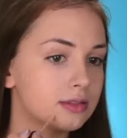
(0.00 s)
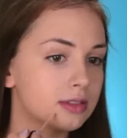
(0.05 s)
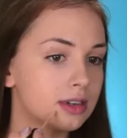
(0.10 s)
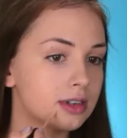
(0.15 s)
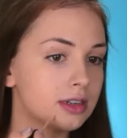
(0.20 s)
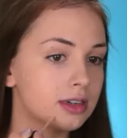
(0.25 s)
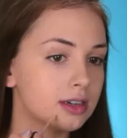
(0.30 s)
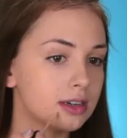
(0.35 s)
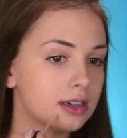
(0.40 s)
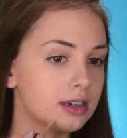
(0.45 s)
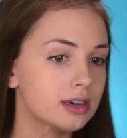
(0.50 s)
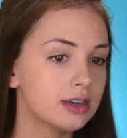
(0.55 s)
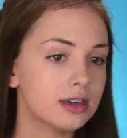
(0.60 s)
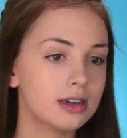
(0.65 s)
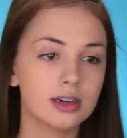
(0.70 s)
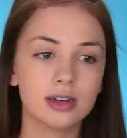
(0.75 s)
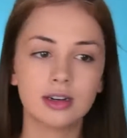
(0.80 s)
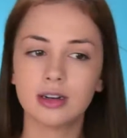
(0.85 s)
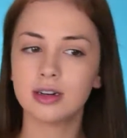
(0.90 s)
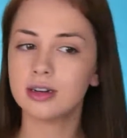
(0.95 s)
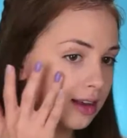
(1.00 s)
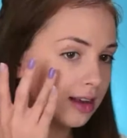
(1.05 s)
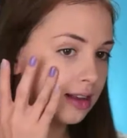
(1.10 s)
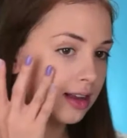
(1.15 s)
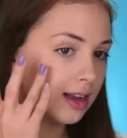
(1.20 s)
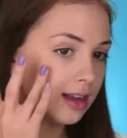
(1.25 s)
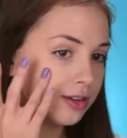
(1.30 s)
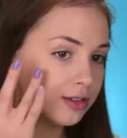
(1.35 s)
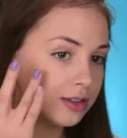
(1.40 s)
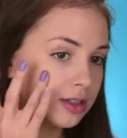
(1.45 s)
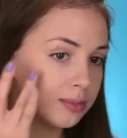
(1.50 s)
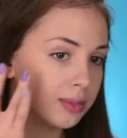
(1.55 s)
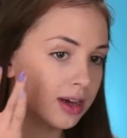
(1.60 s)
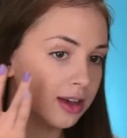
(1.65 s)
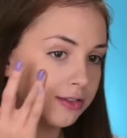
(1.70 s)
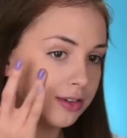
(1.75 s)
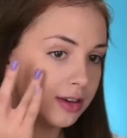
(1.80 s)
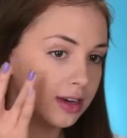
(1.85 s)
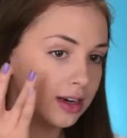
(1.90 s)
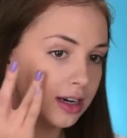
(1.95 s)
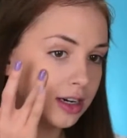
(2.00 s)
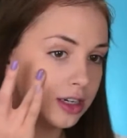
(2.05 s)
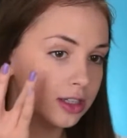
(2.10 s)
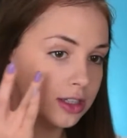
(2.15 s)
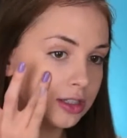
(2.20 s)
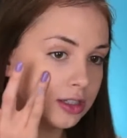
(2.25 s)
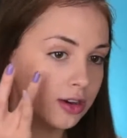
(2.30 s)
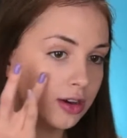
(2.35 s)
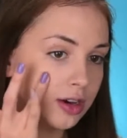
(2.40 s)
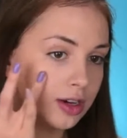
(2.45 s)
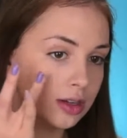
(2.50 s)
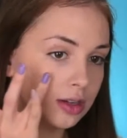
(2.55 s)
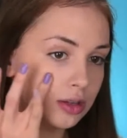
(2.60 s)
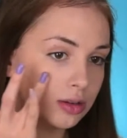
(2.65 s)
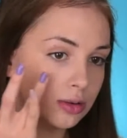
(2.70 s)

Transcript: Right here, and then using my finger just going